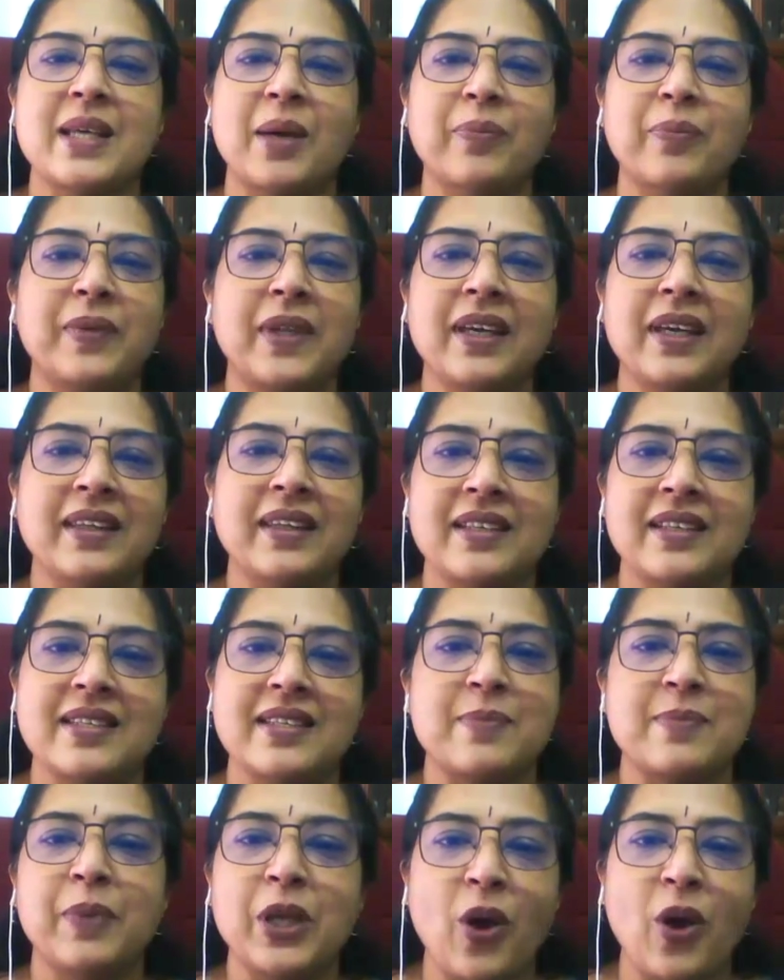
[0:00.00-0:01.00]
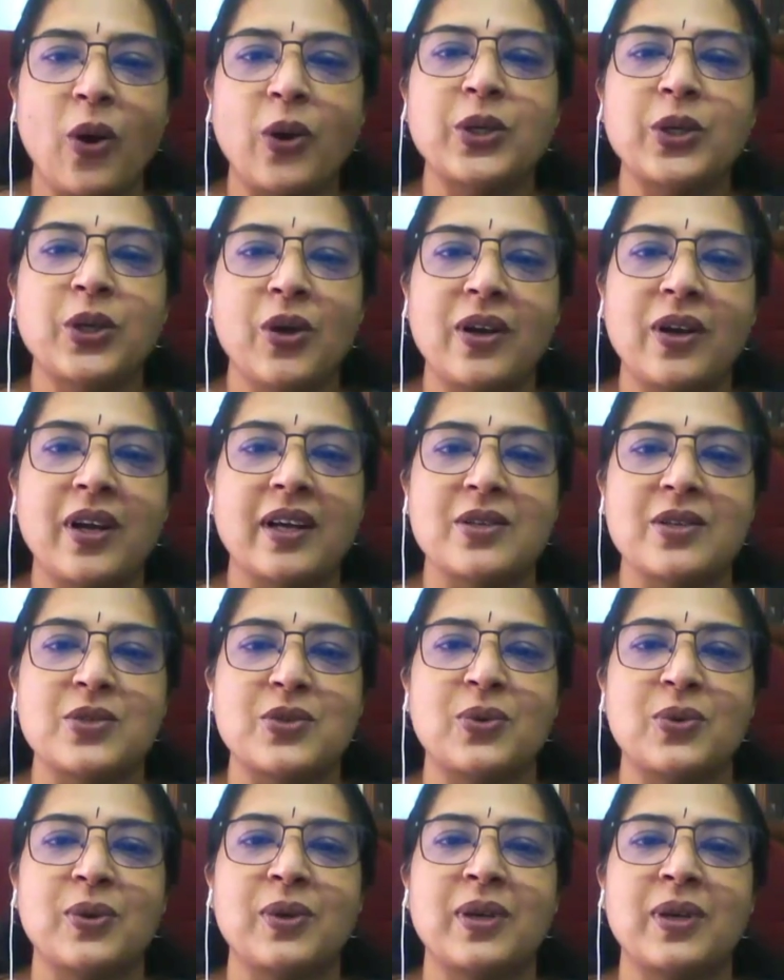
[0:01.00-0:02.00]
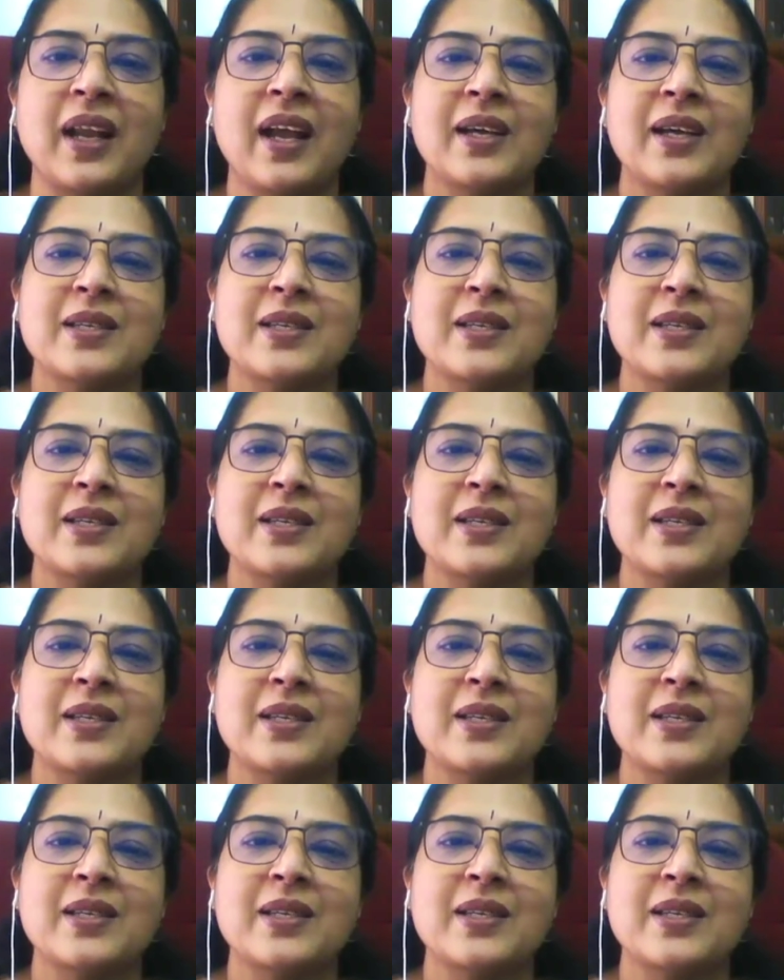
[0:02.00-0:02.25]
something that is beyond your control.